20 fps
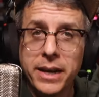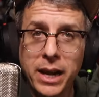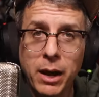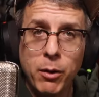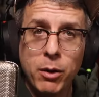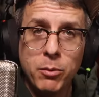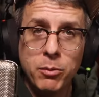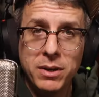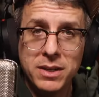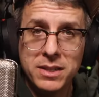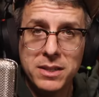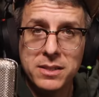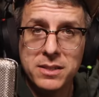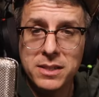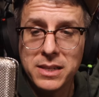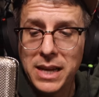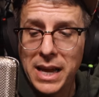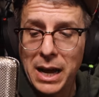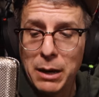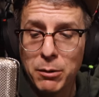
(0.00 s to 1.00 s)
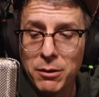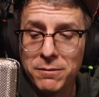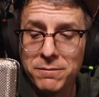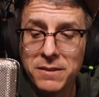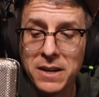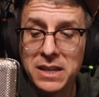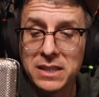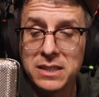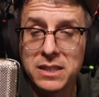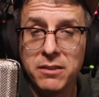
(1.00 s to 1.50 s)
Now I want to see how
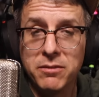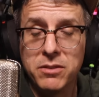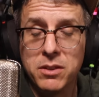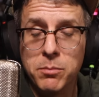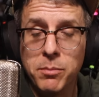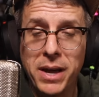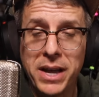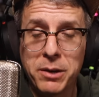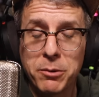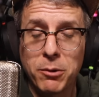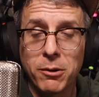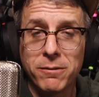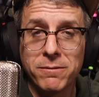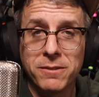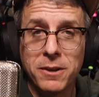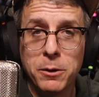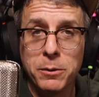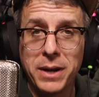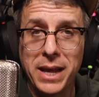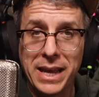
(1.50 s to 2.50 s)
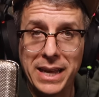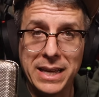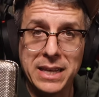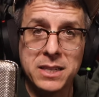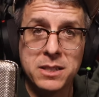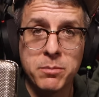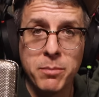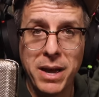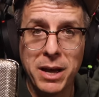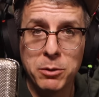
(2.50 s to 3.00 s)
effective the microphone
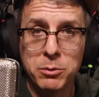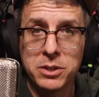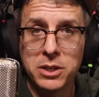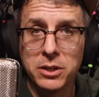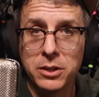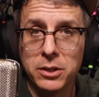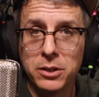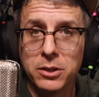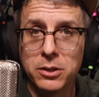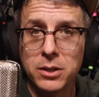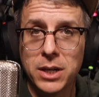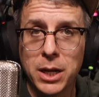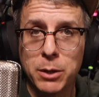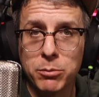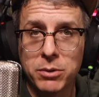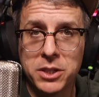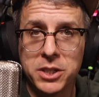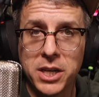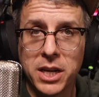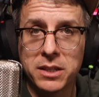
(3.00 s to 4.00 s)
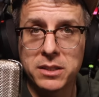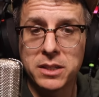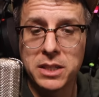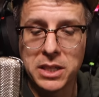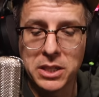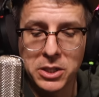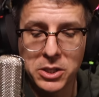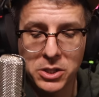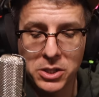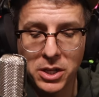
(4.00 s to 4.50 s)
and mount are at
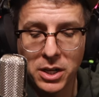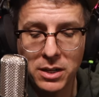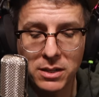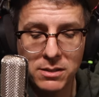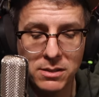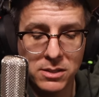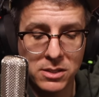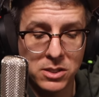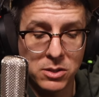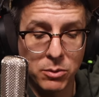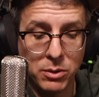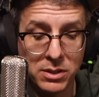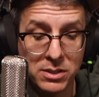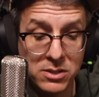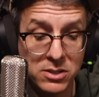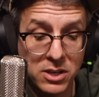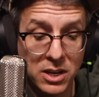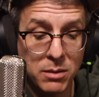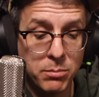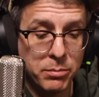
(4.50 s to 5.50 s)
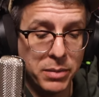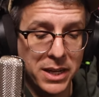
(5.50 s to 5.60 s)
rejecting shocks, so I'll start